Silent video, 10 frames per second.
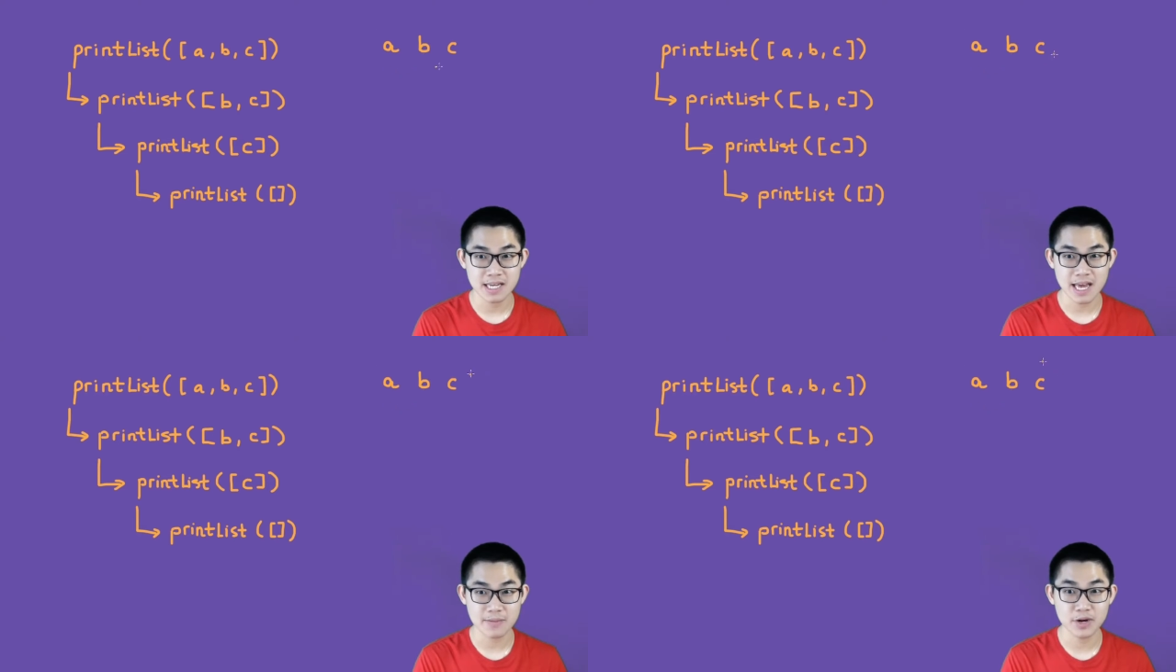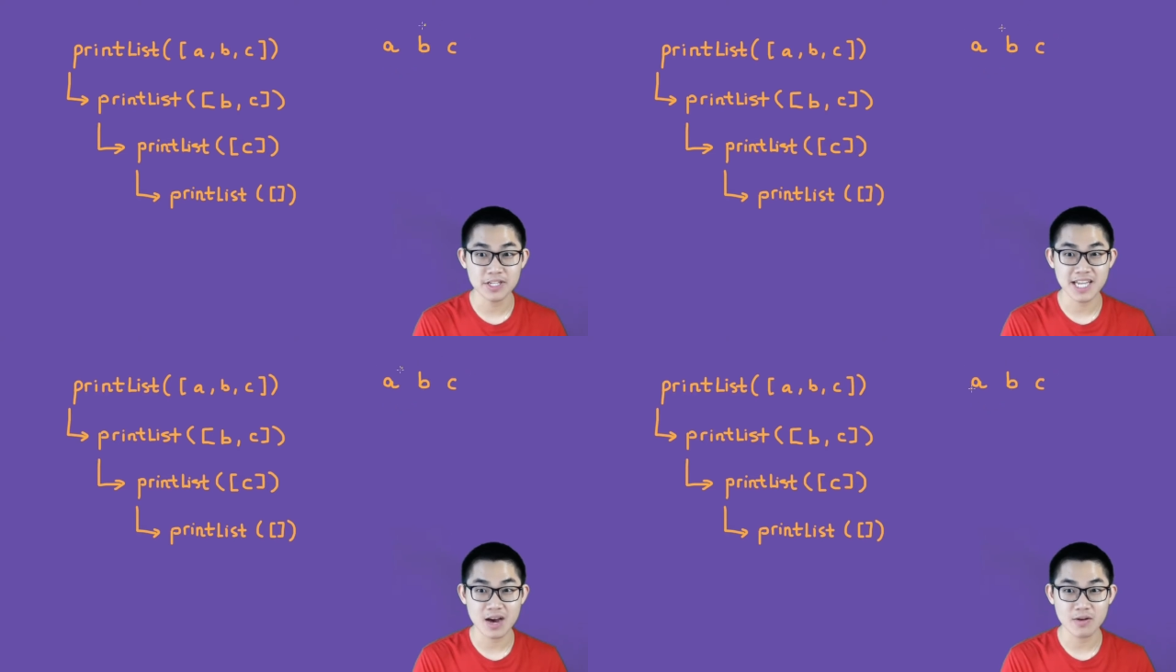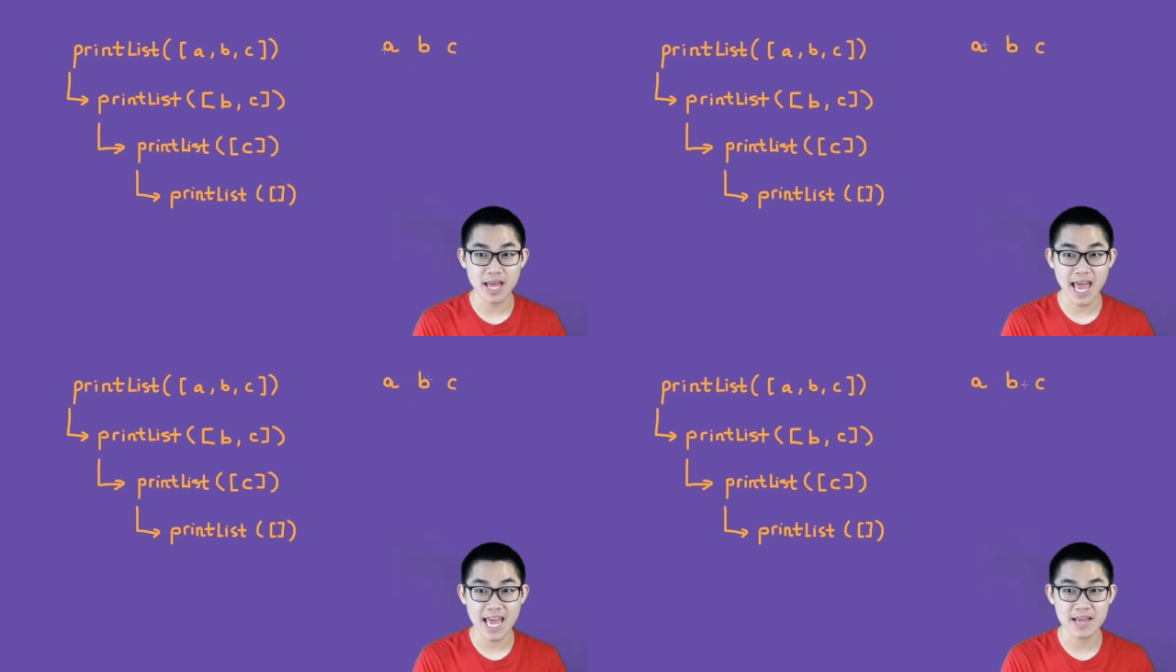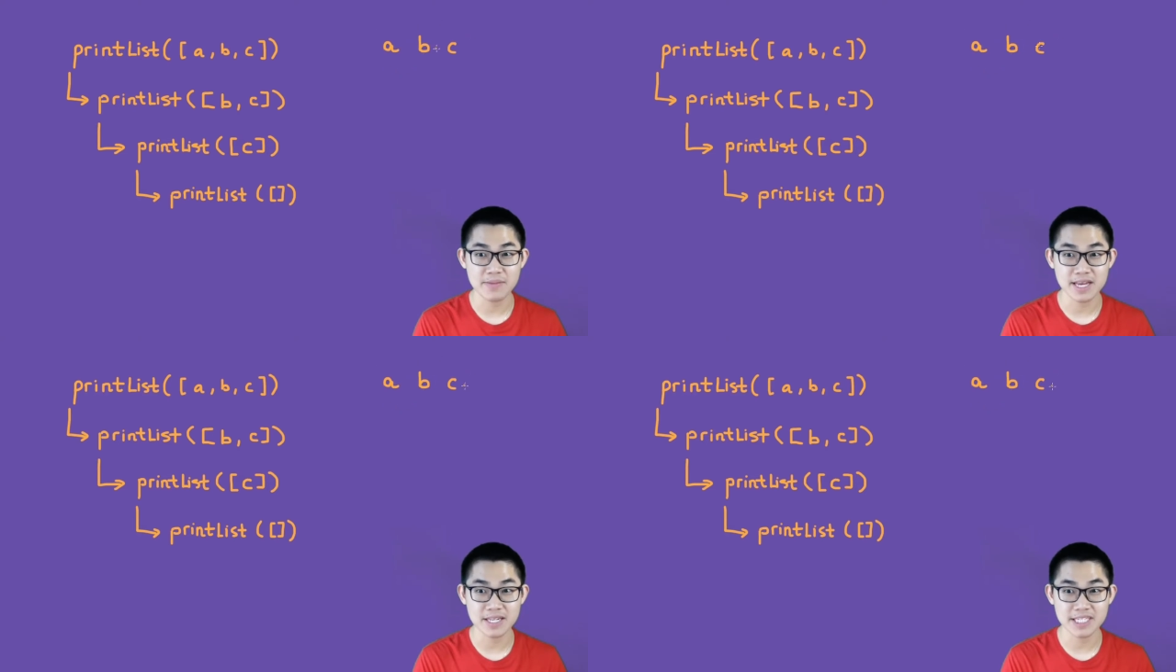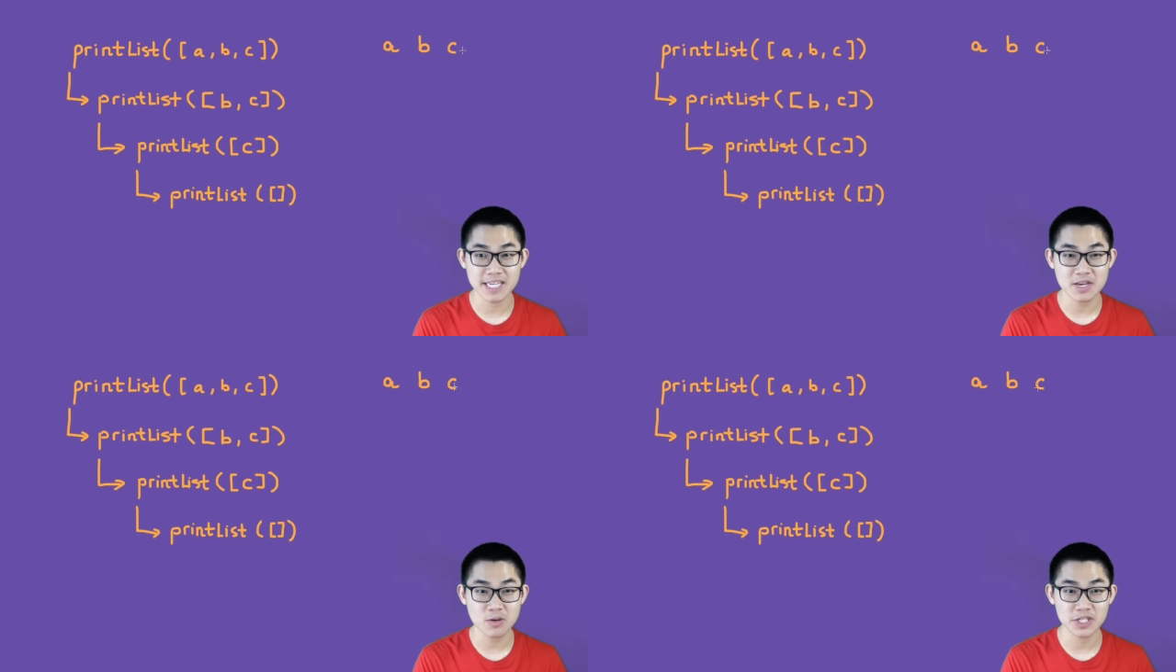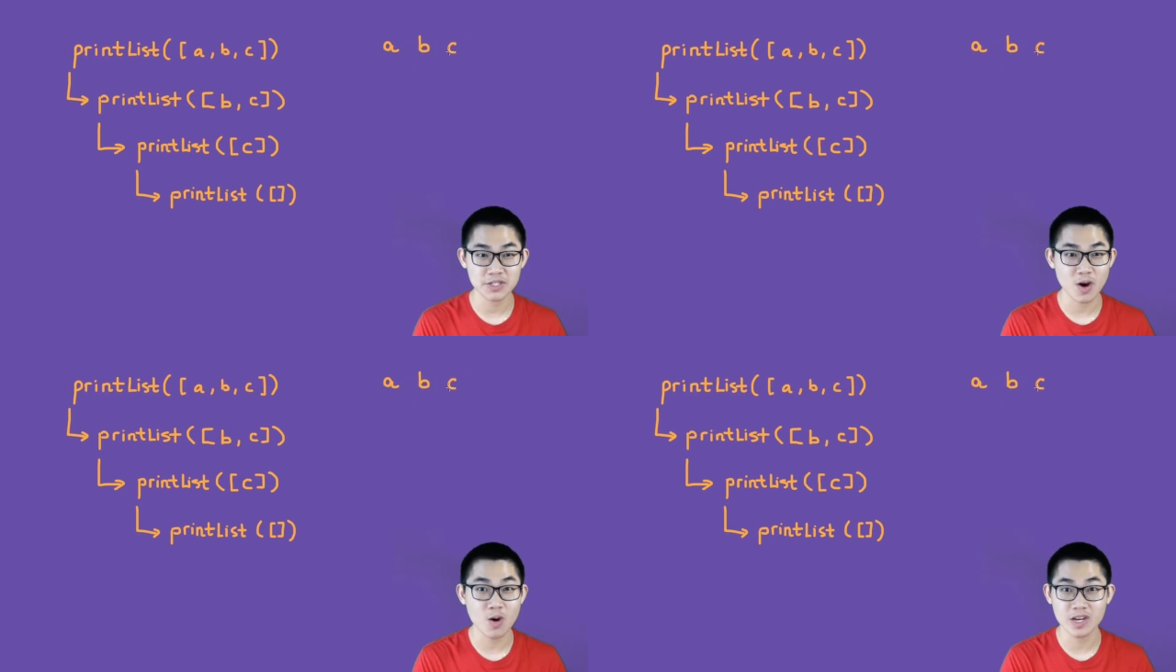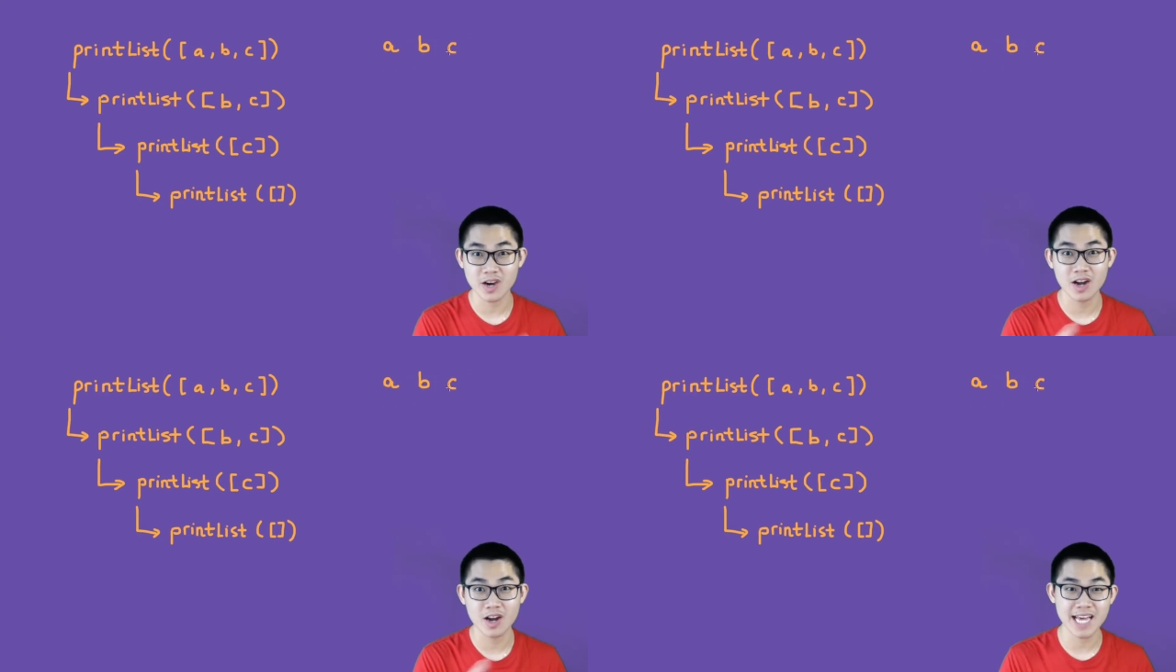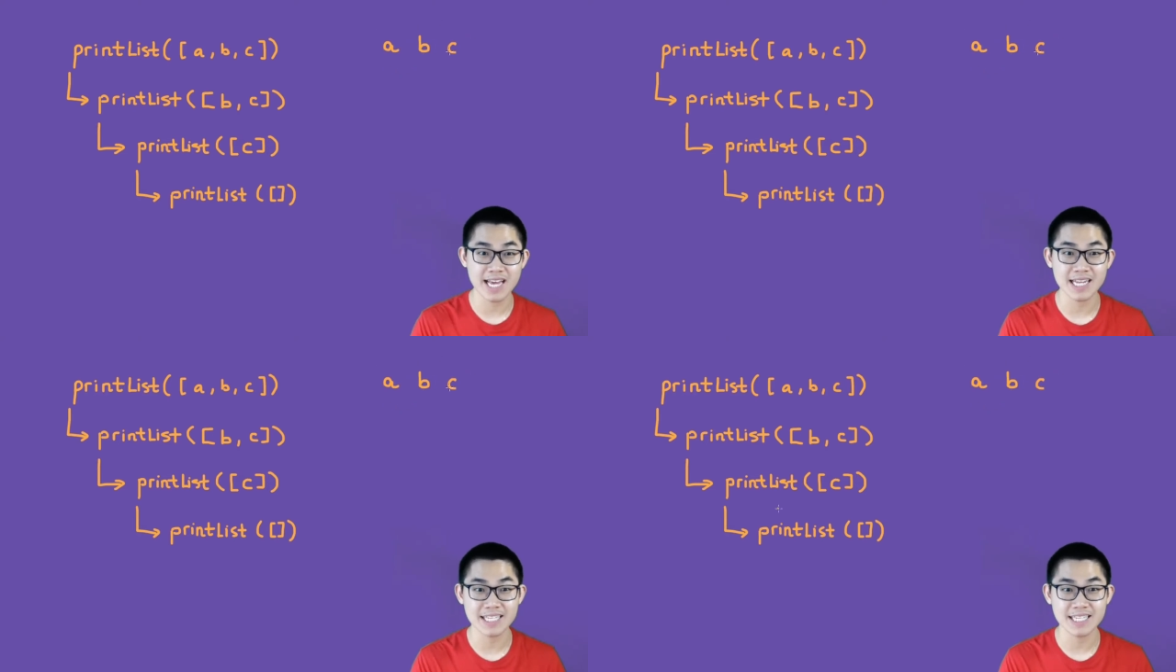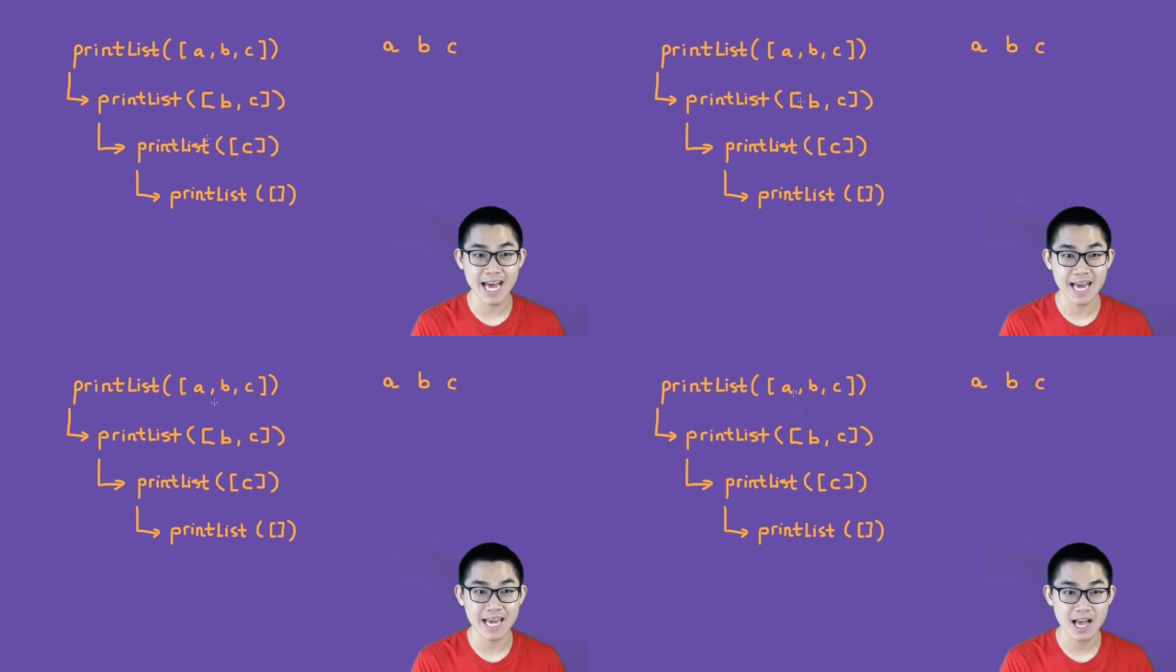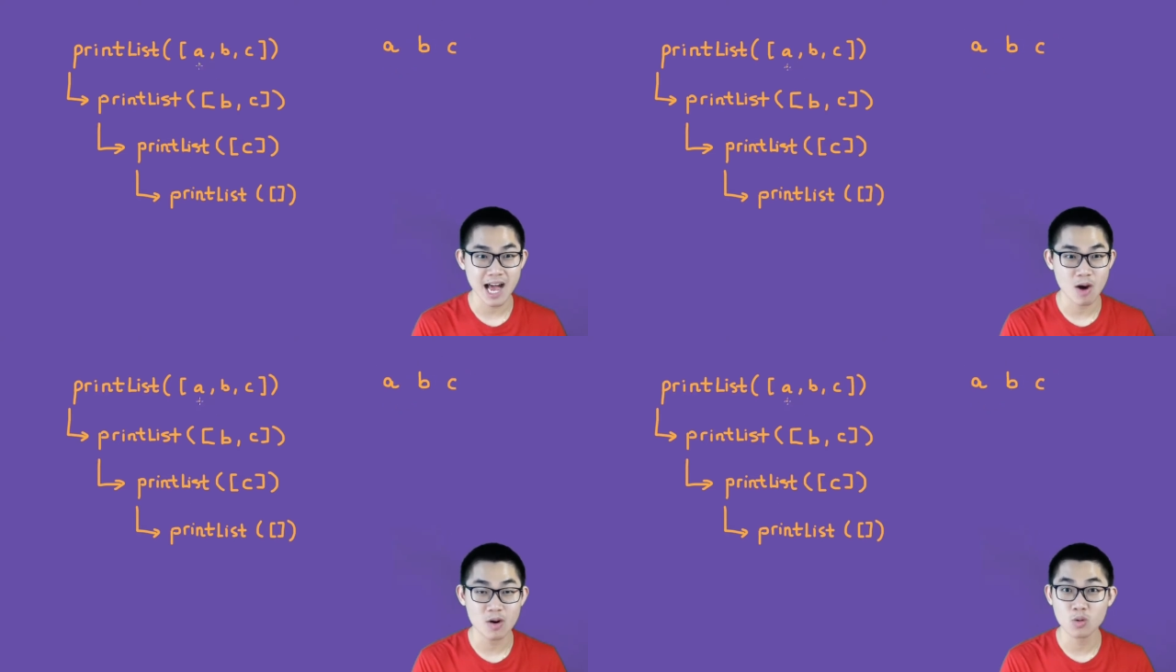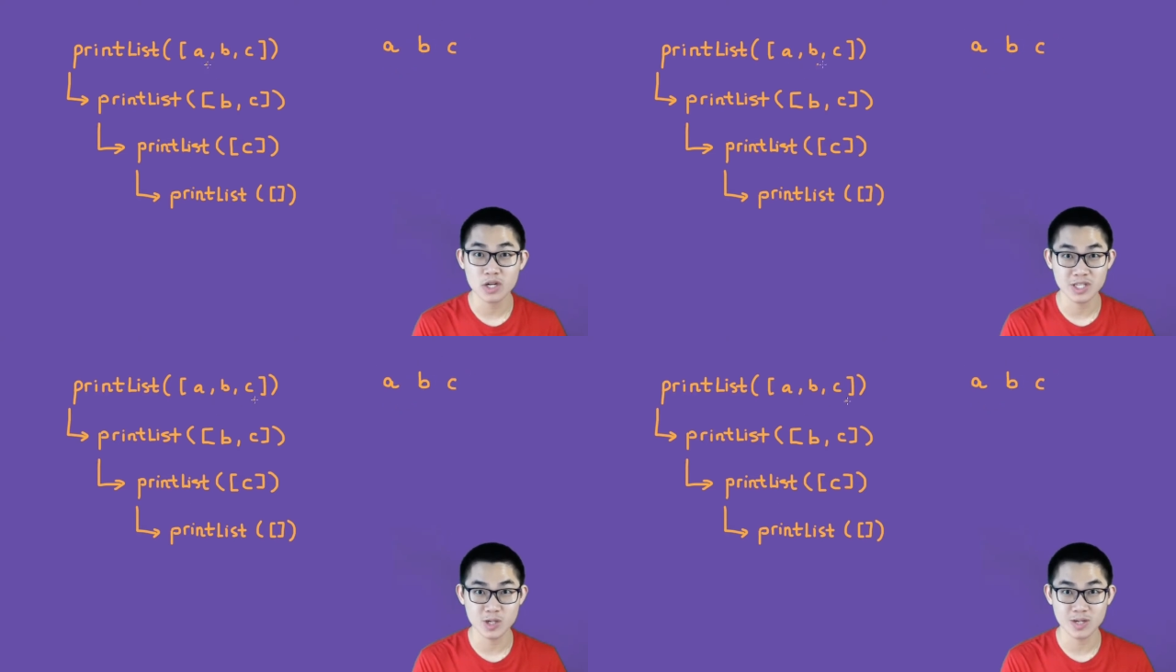it prints out A, B, and C, which is all the content inside our original